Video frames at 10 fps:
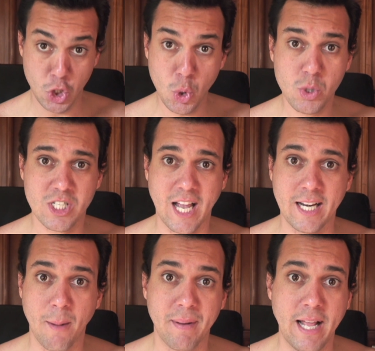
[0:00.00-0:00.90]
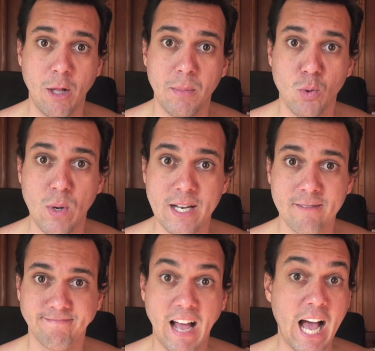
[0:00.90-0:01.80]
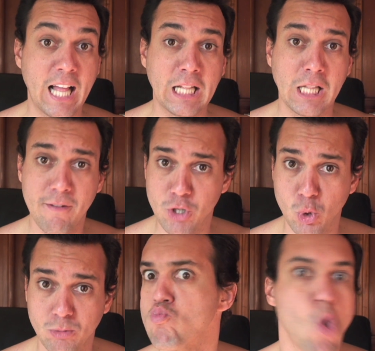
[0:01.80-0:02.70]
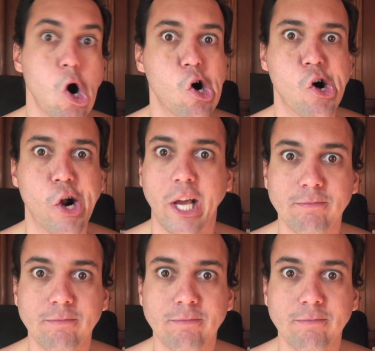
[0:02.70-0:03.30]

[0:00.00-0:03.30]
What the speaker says: Do sign up and help me win. I love you. Mard.